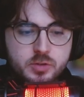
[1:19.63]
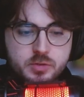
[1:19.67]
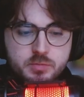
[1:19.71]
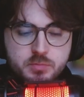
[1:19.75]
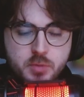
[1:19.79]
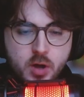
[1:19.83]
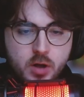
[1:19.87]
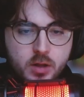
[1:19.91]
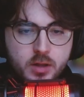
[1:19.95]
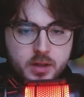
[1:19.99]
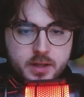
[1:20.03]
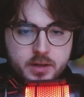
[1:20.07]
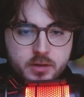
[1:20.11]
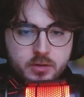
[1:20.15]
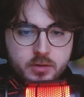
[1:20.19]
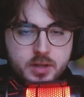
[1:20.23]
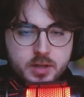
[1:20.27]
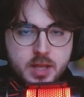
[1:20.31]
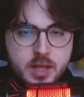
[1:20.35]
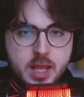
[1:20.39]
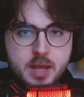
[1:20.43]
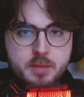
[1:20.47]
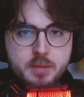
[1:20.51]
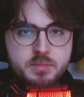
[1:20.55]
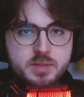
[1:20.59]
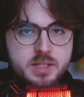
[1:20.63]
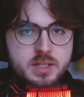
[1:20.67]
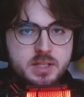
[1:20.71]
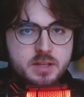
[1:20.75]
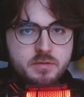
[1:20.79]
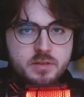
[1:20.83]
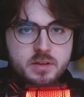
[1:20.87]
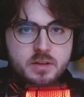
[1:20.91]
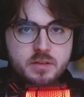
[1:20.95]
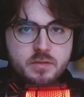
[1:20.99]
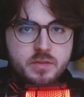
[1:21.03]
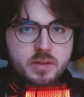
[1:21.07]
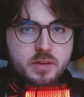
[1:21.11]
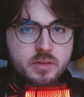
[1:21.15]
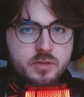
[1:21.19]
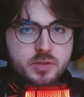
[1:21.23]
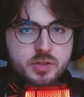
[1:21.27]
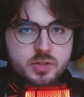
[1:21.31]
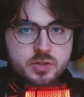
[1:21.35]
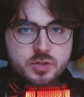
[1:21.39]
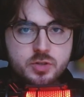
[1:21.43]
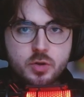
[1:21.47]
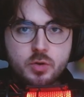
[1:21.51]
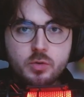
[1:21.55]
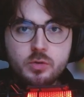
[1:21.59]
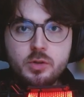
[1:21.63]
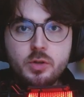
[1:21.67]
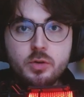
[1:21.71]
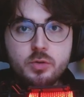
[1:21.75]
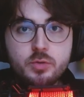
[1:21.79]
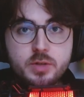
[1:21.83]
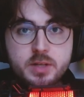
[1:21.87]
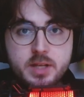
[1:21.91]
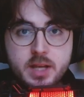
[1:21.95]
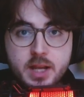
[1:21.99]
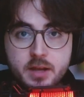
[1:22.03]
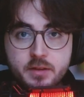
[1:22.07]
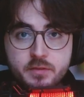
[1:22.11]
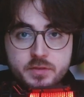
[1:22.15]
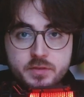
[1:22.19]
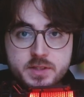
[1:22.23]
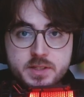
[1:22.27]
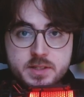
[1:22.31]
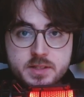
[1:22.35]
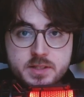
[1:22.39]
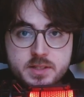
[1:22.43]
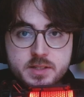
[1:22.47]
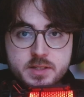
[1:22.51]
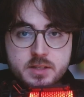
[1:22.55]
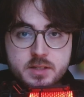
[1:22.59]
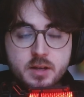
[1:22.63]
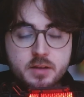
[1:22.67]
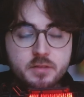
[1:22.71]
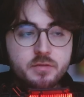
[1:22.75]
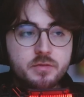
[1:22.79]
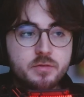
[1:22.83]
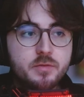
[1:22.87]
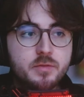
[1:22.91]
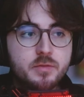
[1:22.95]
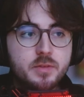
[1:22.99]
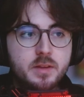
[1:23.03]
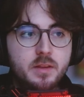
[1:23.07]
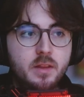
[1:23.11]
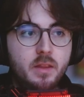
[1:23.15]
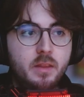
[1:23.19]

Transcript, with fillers: small little games, even if they're solo devs and stuff.